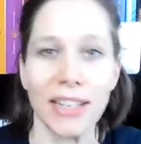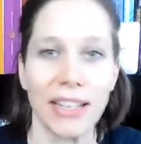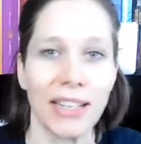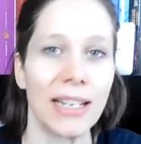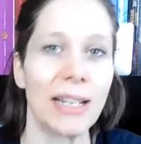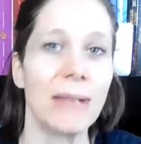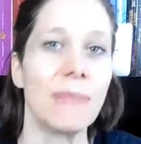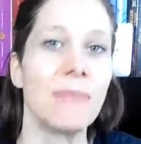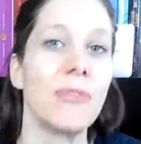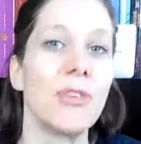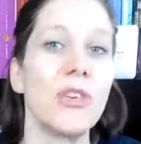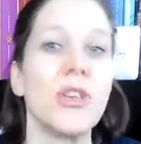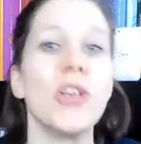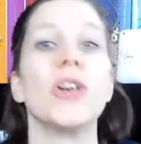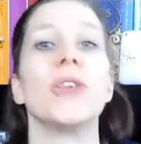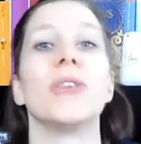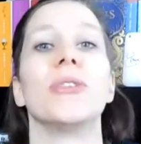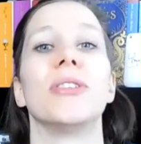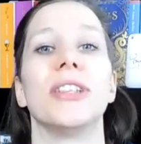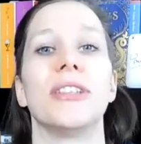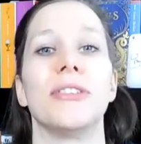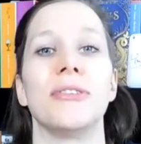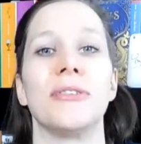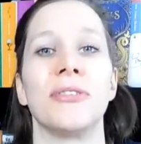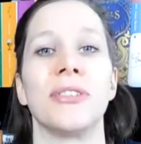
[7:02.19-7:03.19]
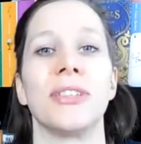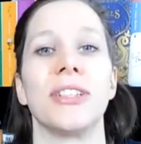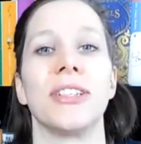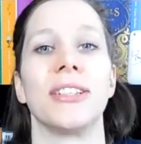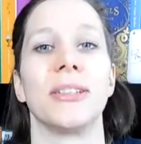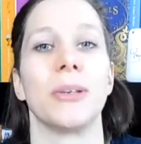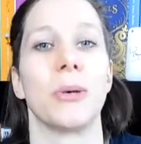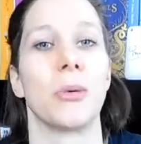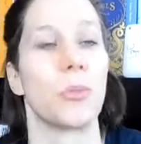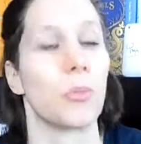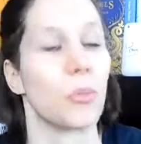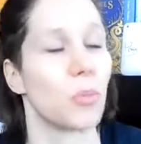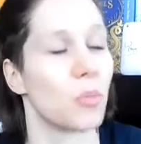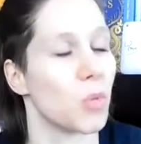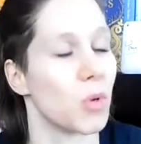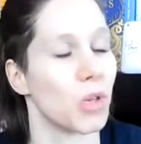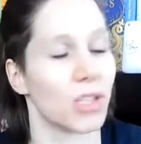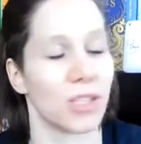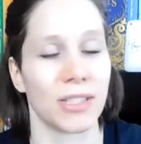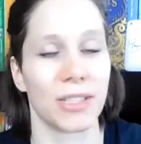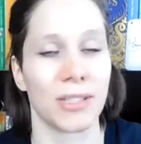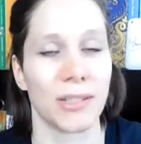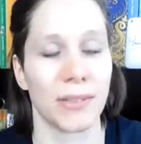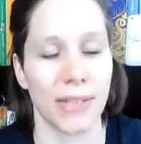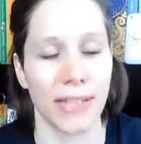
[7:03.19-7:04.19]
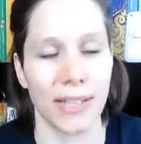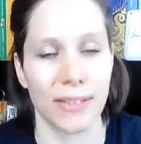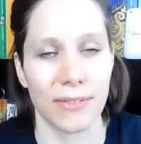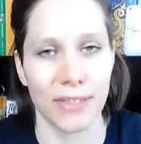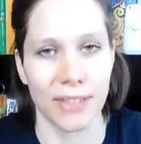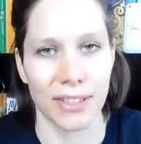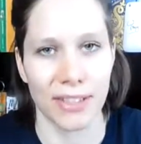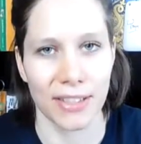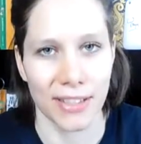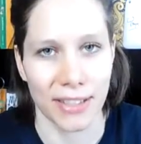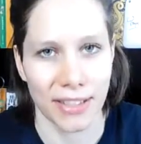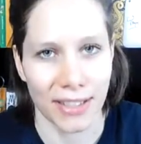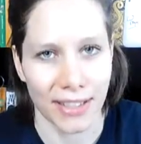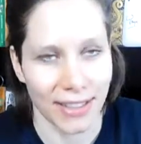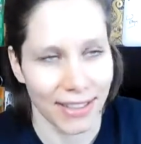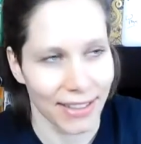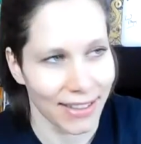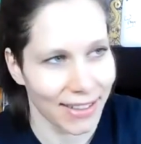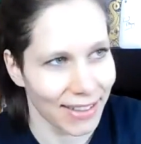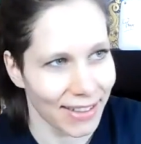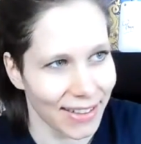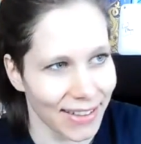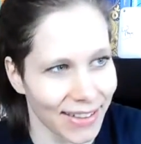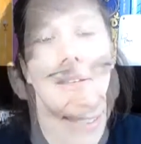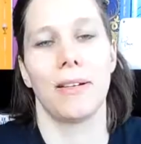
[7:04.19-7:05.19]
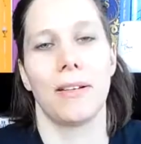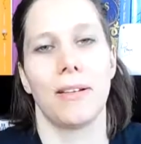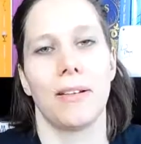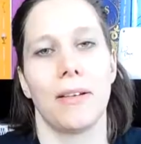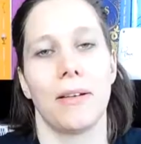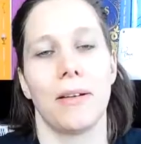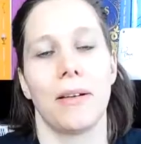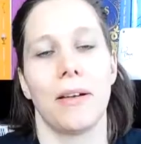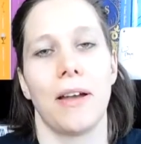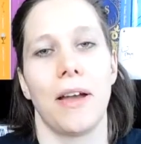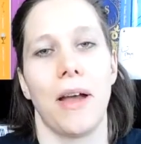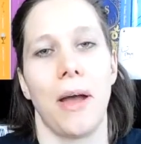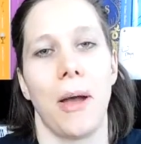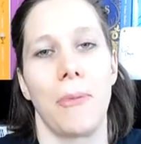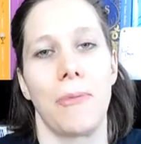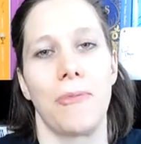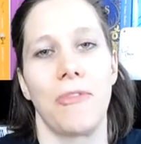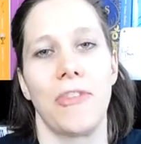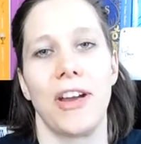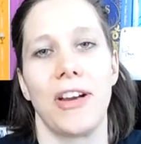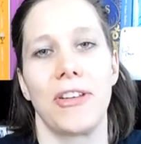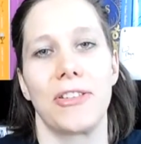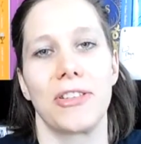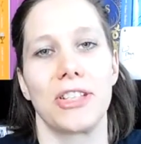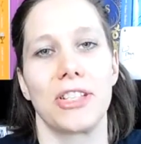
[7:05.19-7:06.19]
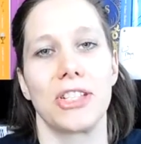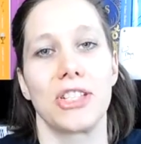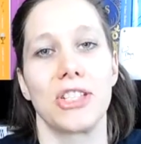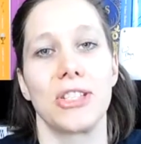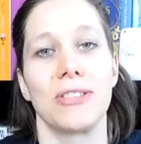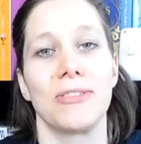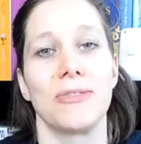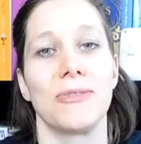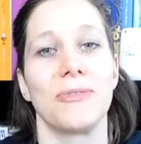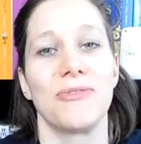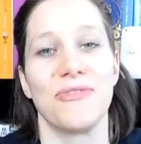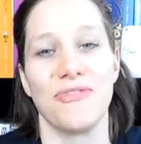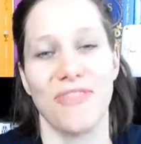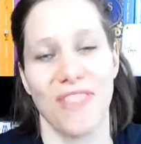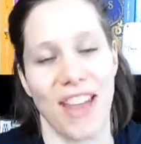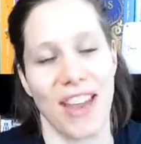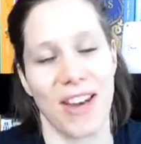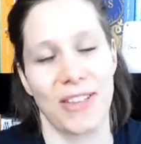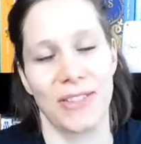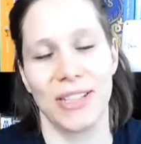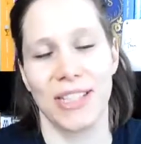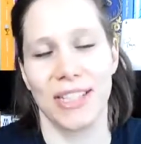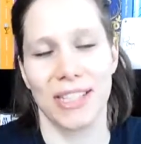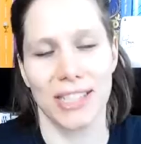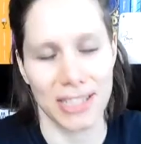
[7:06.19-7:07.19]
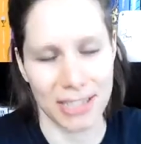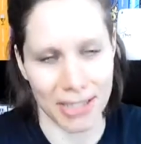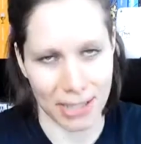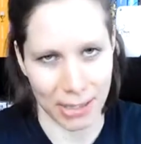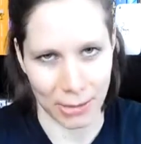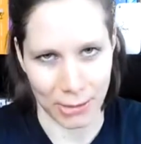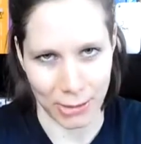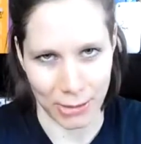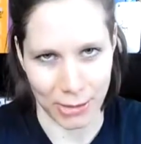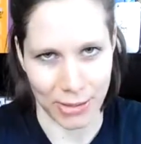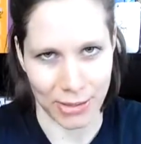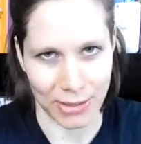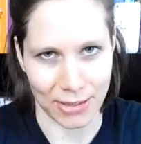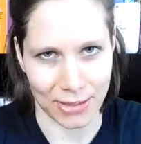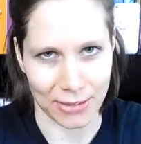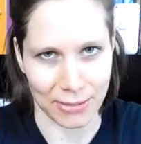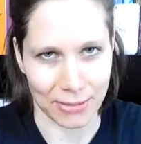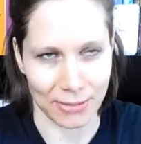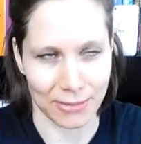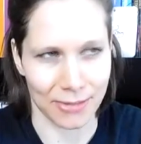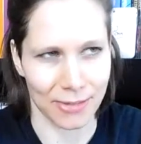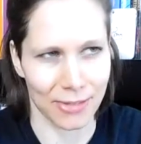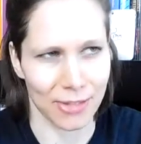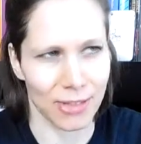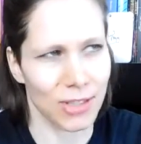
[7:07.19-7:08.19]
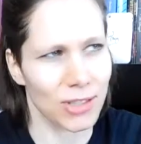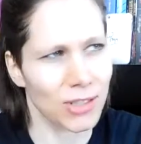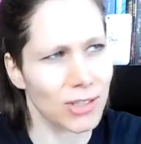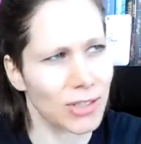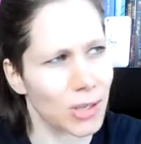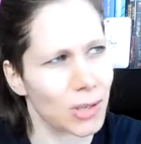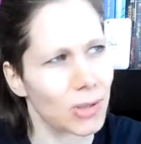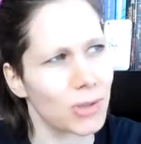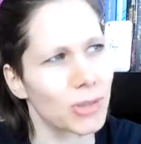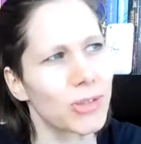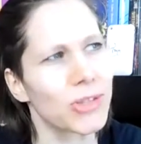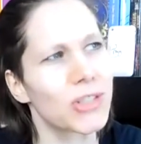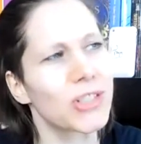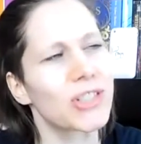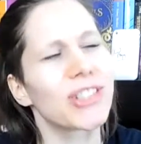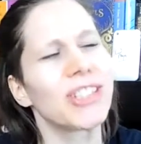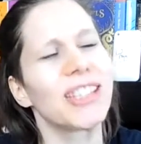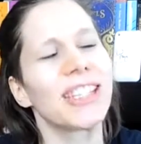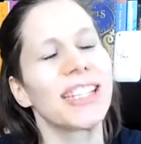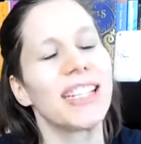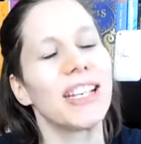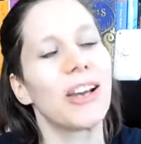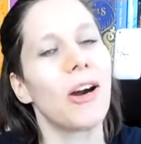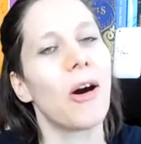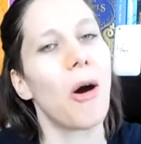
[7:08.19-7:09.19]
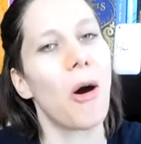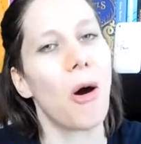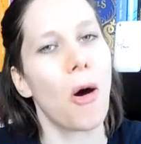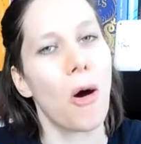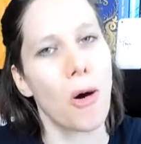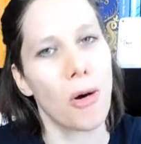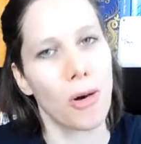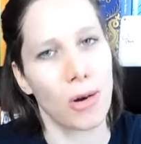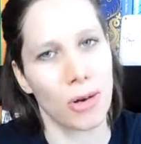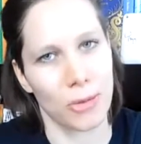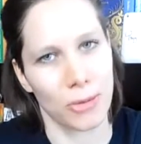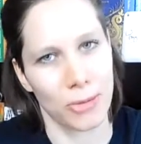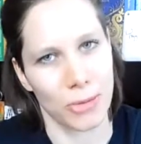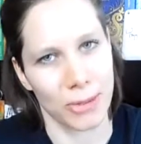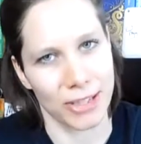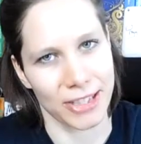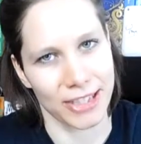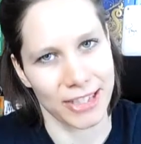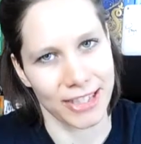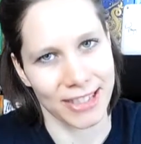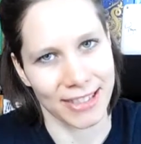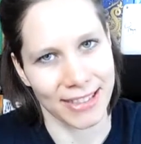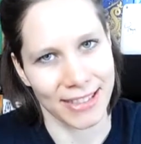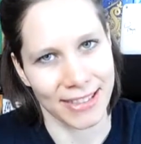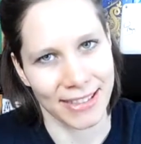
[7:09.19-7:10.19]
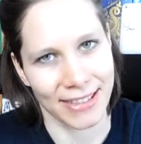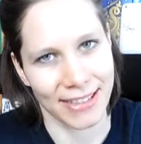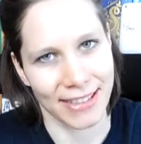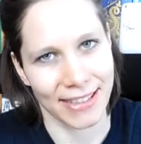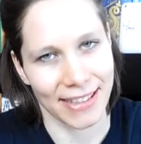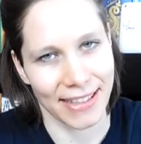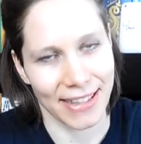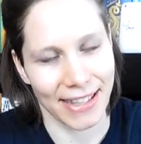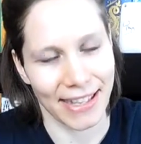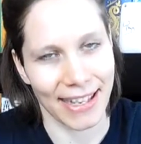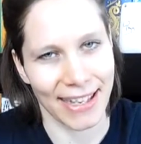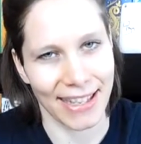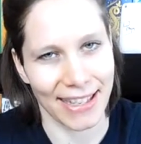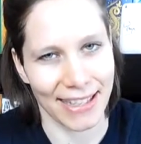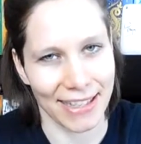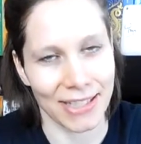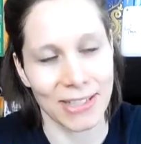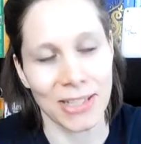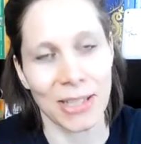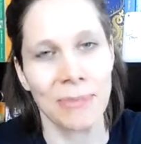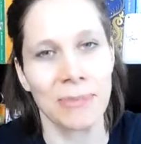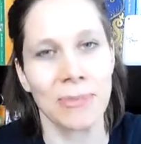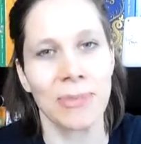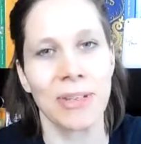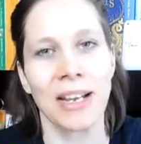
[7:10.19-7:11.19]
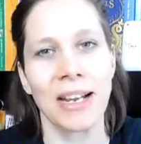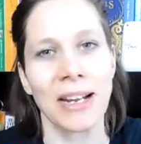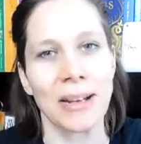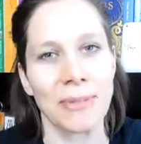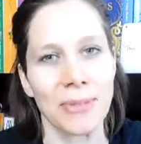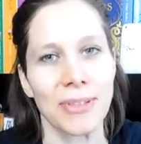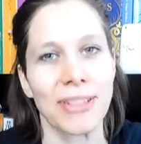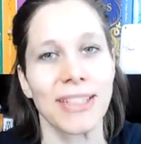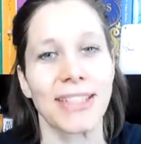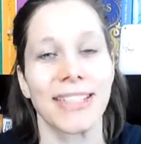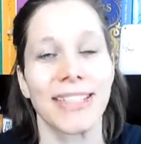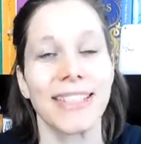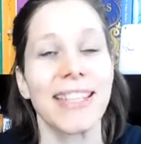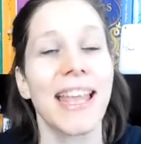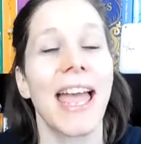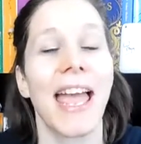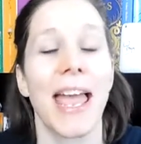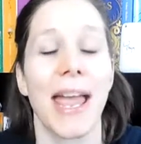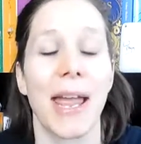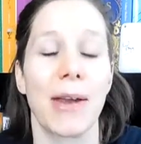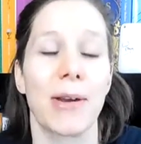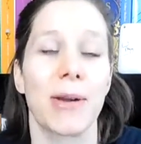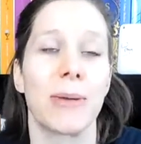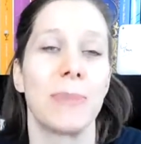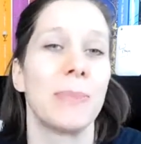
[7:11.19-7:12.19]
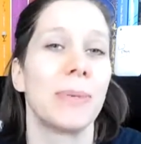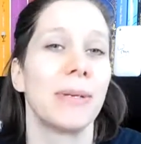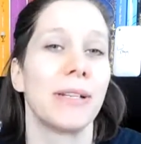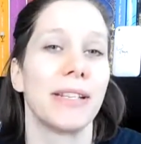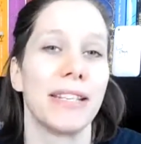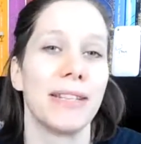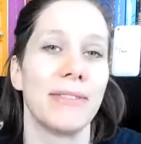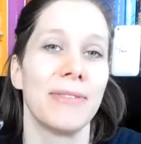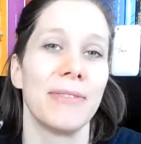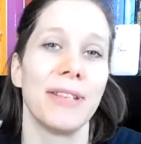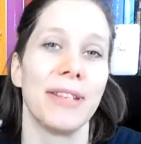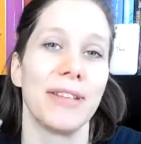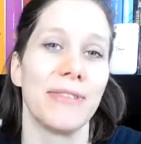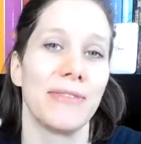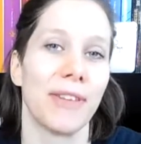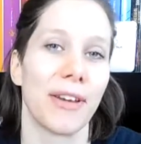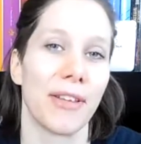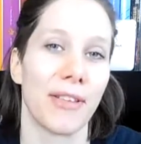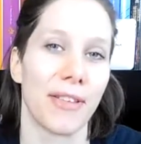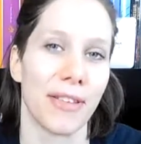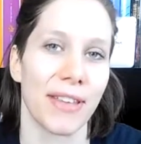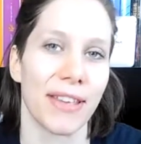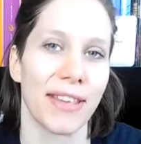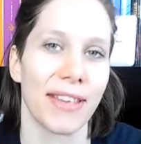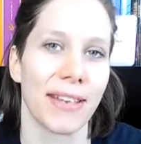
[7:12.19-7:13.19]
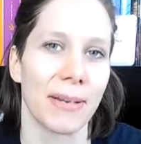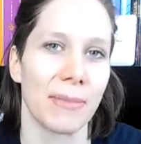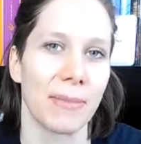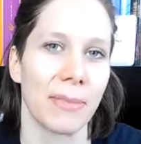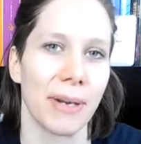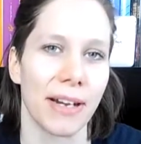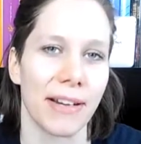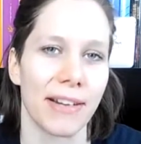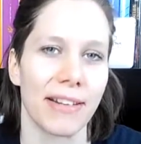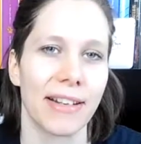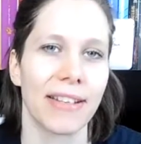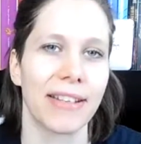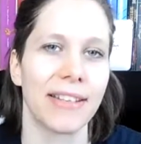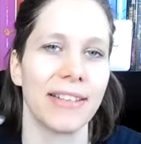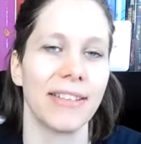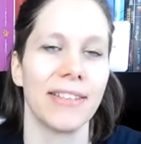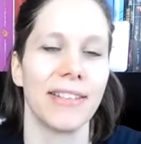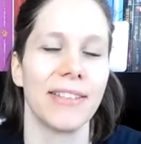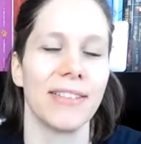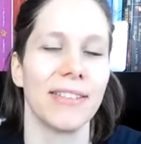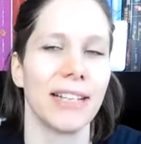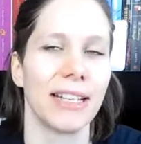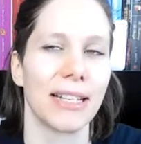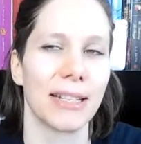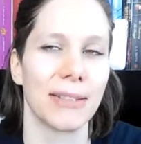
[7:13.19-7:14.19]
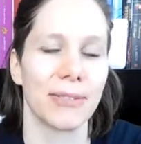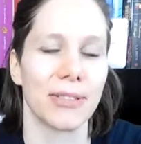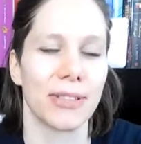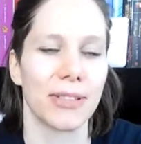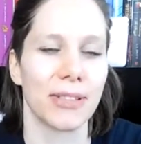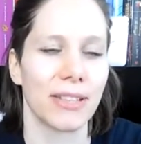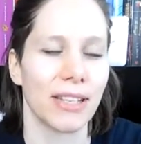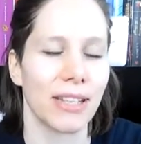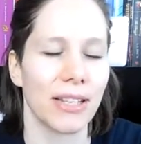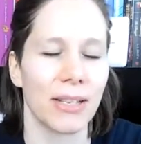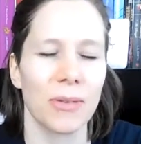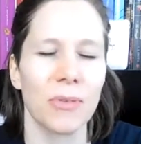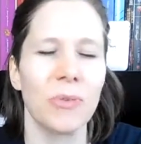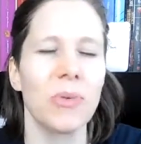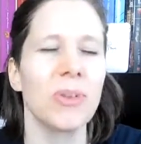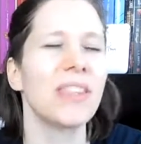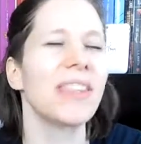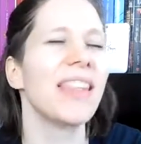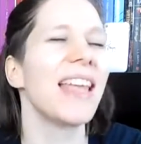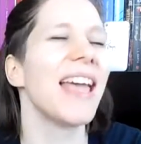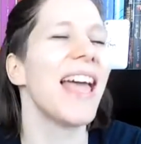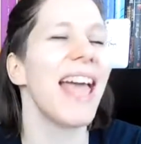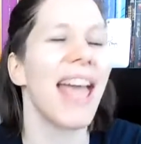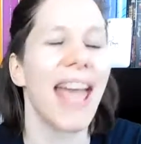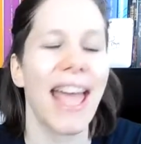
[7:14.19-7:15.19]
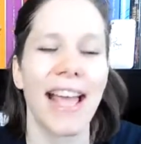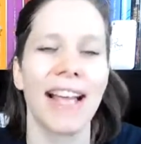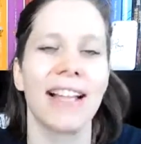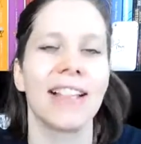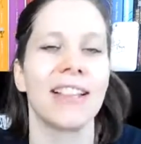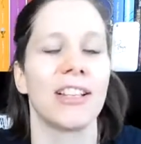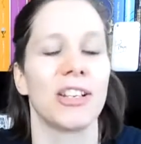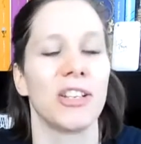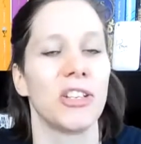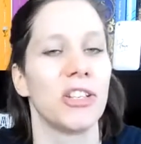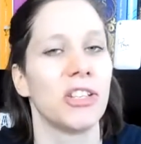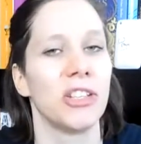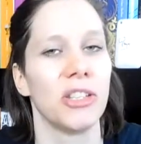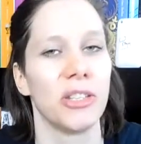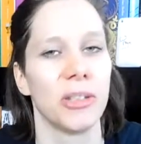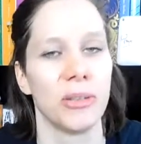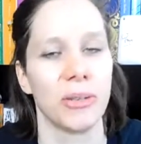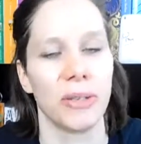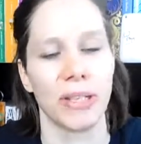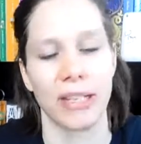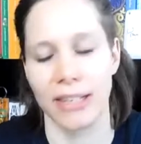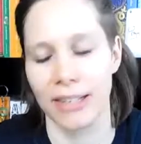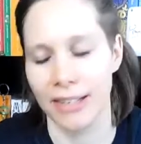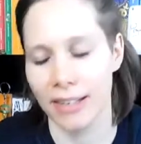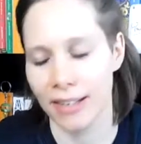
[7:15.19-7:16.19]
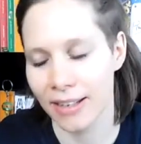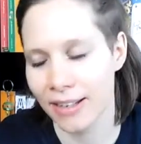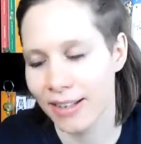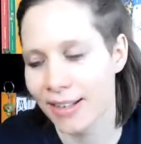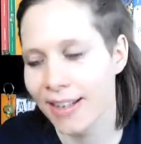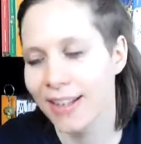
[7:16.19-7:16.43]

I am no different whatsoever. I'm very, very social, socially awkward. Like, sometimes it's terrible even if I think about it, you know, like I'm just like, what the hell are you doing?